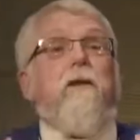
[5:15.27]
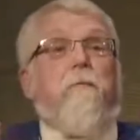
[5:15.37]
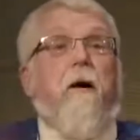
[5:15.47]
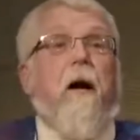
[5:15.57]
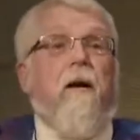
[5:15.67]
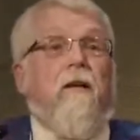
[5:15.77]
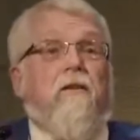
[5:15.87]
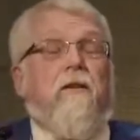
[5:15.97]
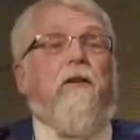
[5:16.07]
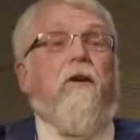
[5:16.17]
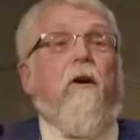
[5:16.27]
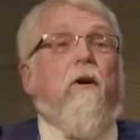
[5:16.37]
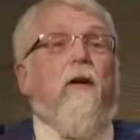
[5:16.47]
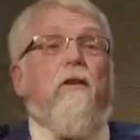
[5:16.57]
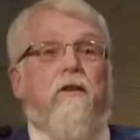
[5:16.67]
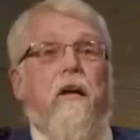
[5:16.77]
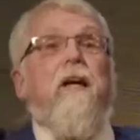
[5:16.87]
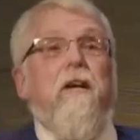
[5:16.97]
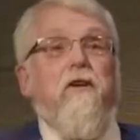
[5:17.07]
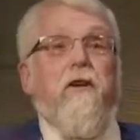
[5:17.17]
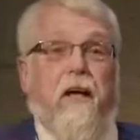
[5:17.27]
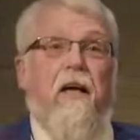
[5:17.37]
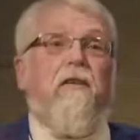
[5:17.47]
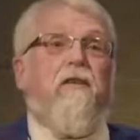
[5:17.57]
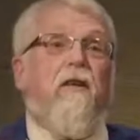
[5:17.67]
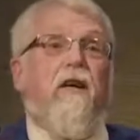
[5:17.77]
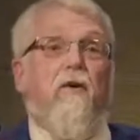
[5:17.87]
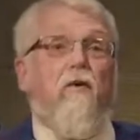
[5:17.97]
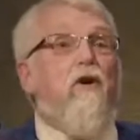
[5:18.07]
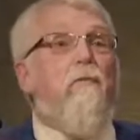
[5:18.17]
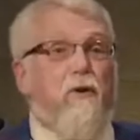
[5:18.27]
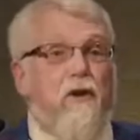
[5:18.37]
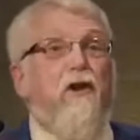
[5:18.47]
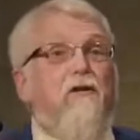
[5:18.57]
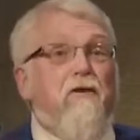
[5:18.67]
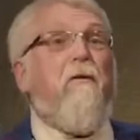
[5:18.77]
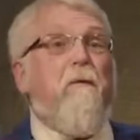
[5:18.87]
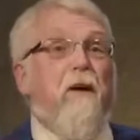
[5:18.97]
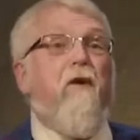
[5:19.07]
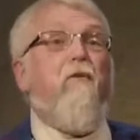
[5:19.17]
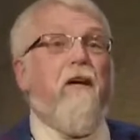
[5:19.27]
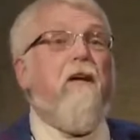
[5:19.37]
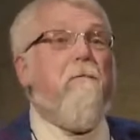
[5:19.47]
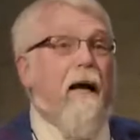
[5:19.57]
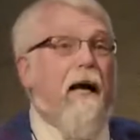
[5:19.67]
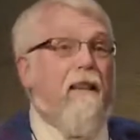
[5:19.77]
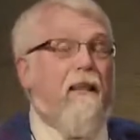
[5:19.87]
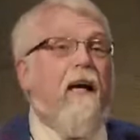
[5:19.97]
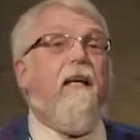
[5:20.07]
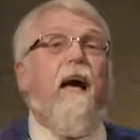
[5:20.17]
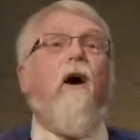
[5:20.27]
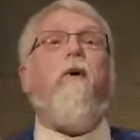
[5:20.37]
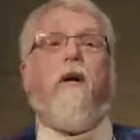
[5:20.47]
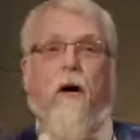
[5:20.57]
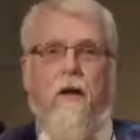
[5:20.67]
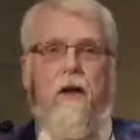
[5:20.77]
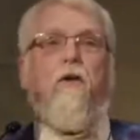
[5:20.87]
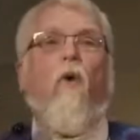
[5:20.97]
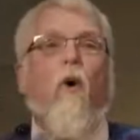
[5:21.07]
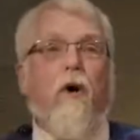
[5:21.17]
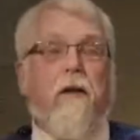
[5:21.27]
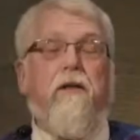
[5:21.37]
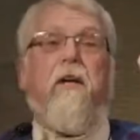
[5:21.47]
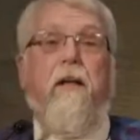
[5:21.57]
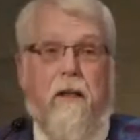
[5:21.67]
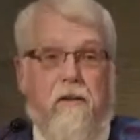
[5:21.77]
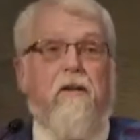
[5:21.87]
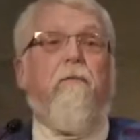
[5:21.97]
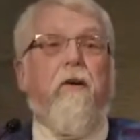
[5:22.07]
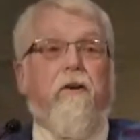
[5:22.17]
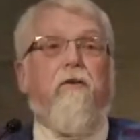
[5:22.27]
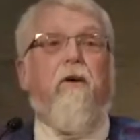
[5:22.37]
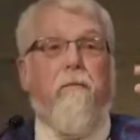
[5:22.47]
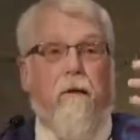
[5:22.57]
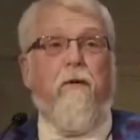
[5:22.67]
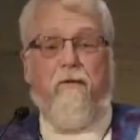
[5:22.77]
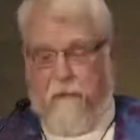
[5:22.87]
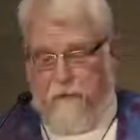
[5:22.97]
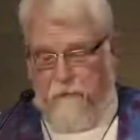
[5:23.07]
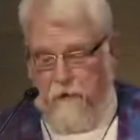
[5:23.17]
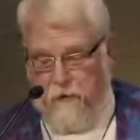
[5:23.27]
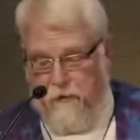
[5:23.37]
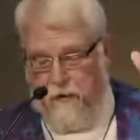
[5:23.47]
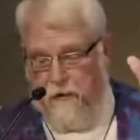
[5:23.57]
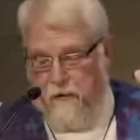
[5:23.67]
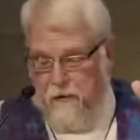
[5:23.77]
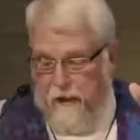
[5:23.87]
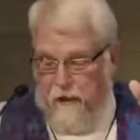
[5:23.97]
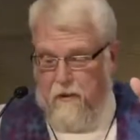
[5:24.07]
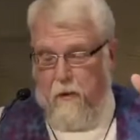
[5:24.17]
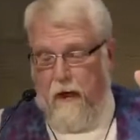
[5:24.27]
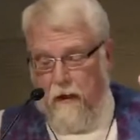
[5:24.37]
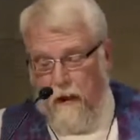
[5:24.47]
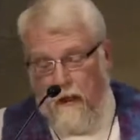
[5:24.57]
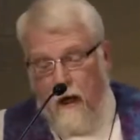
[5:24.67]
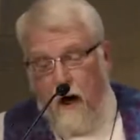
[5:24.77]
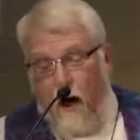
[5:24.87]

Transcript: As parents, you know, sending your kids to their rooms used to be a really bad thing. Now we call it quarantine. That's something to remember for the future and use that as well.